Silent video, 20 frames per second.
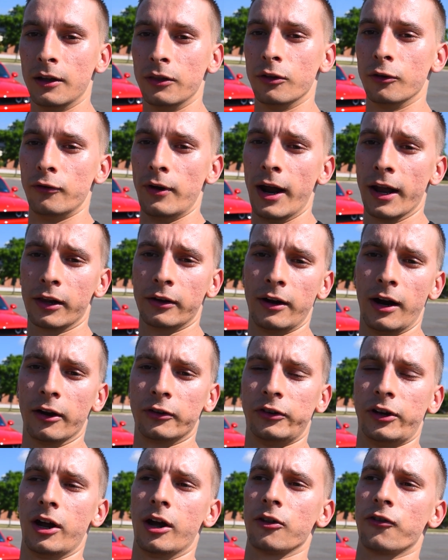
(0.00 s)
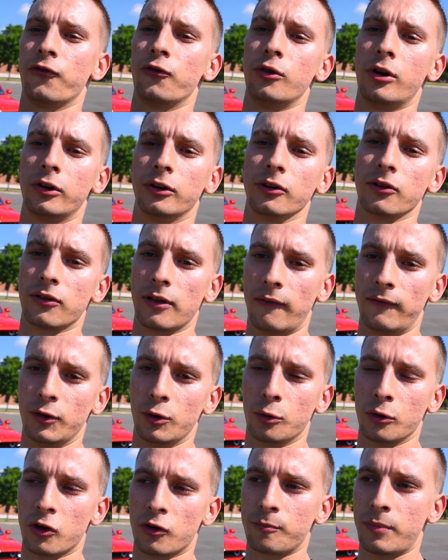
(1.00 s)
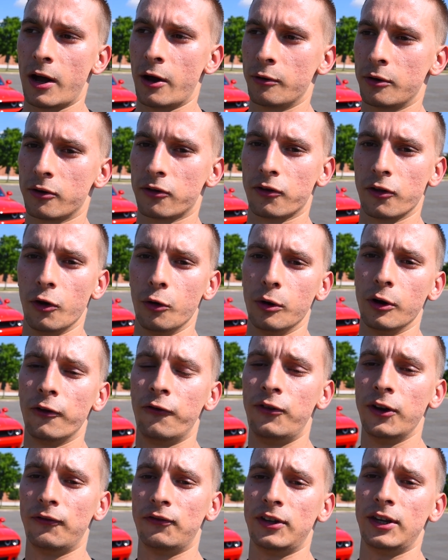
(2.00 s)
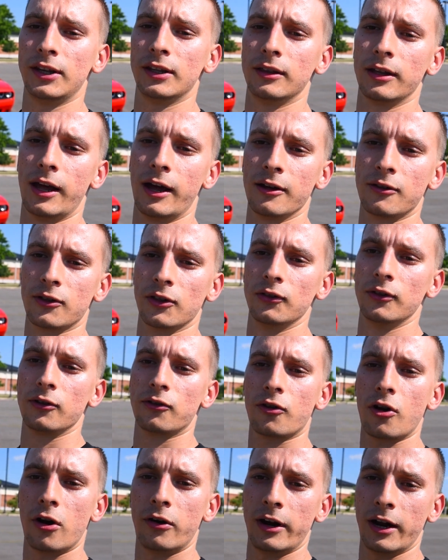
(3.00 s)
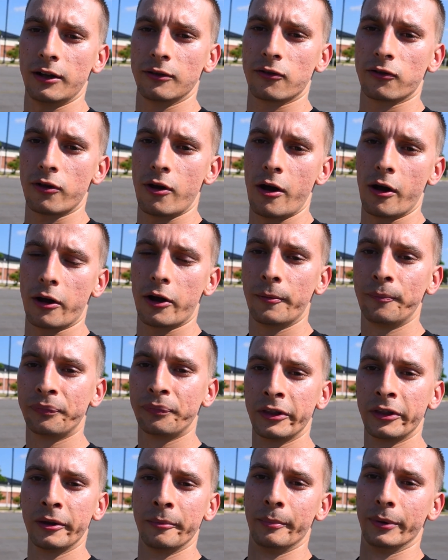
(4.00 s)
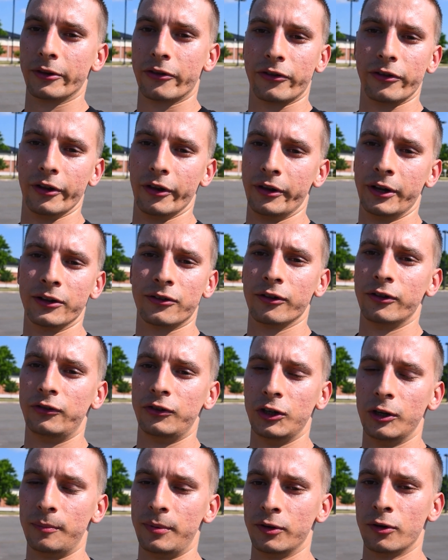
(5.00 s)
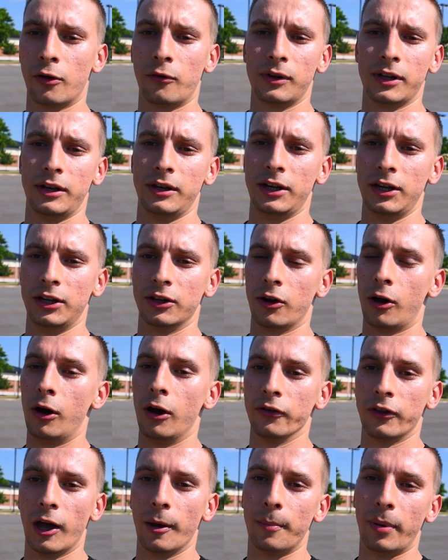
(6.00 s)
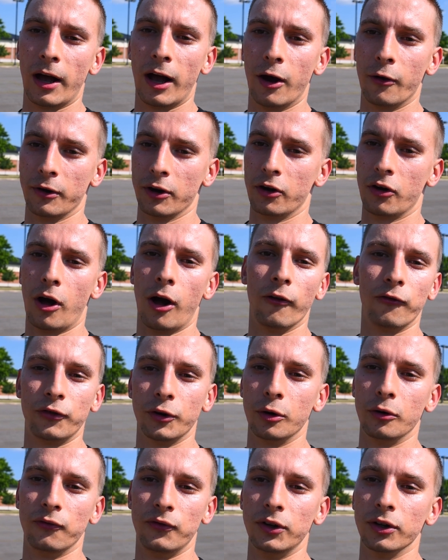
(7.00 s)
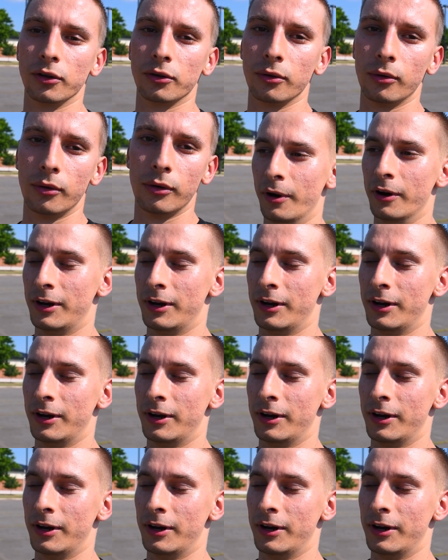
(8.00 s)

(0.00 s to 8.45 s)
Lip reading: The Wrangler actually has 470 horsepower, so 15 less than this car had stock, but still, it's a Jeep. You don't really need all that power in an off-road vehicle.